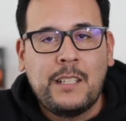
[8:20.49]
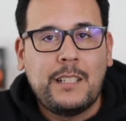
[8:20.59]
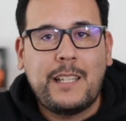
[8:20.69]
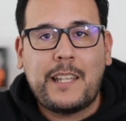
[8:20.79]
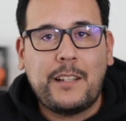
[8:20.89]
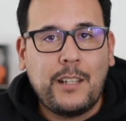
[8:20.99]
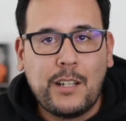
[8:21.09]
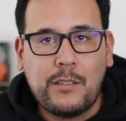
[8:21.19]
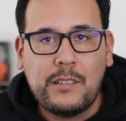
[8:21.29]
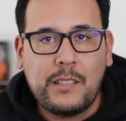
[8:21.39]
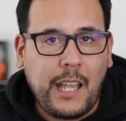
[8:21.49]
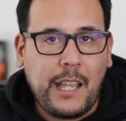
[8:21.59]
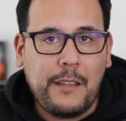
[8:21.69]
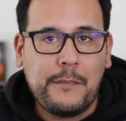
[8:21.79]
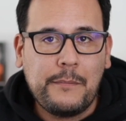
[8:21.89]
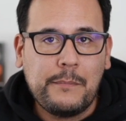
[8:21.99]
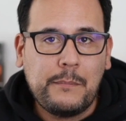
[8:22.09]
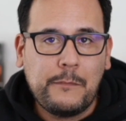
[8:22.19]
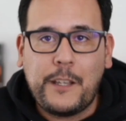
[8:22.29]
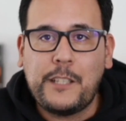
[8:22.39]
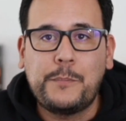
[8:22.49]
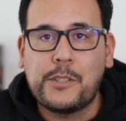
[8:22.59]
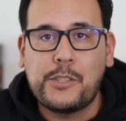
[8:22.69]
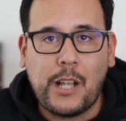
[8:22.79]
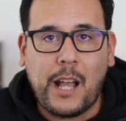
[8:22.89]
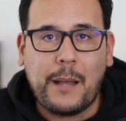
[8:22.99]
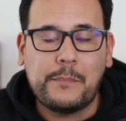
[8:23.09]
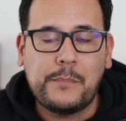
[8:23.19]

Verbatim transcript: let alone a Facebook shop.